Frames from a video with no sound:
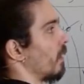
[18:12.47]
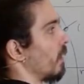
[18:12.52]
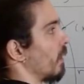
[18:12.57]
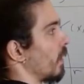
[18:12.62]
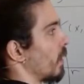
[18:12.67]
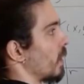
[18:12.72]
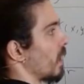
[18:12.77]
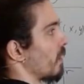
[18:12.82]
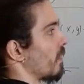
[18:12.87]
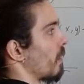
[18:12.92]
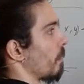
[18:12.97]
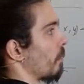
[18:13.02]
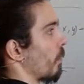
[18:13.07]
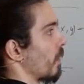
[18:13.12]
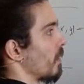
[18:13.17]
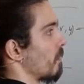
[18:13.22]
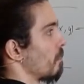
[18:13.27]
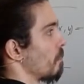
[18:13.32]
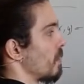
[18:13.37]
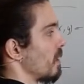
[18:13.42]
You have the
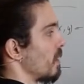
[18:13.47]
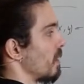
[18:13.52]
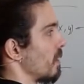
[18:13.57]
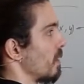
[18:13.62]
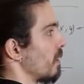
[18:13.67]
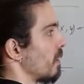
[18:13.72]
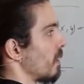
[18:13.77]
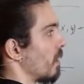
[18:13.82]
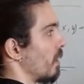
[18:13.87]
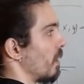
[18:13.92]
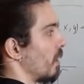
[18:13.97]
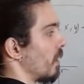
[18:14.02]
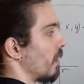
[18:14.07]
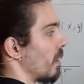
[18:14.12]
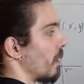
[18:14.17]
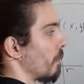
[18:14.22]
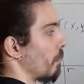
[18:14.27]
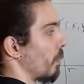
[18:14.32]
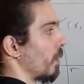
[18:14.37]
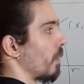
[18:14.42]
point P, the
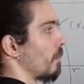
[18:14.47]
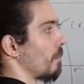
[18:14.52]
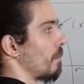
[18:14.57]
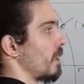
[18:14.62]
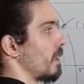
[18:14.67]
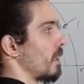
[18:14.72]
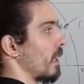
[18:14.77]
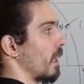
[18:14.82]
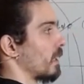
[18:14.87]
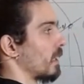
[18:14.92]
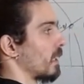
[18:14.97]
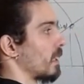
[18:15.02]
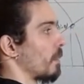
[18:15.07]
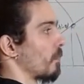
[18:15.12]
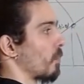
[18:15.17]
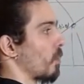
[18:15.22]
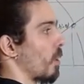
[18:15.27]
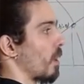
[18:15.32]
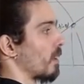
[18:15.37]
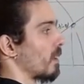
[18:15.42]
point P has some
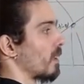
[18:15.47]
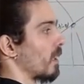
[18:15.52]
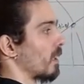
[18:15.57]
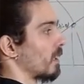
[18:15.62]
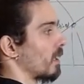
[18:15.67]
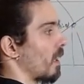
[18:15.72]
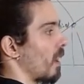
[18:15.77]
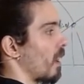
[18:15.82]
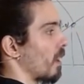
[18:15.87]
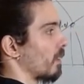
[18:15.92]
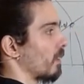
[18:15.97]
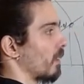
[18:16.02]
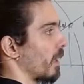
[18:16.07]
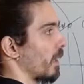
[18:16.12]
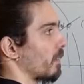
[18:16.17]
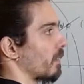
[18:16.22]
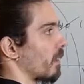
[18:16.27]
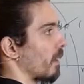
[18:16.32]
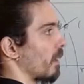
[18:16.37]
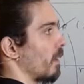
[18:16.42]
coordinates r
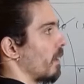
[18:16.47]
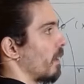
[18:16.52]
theta,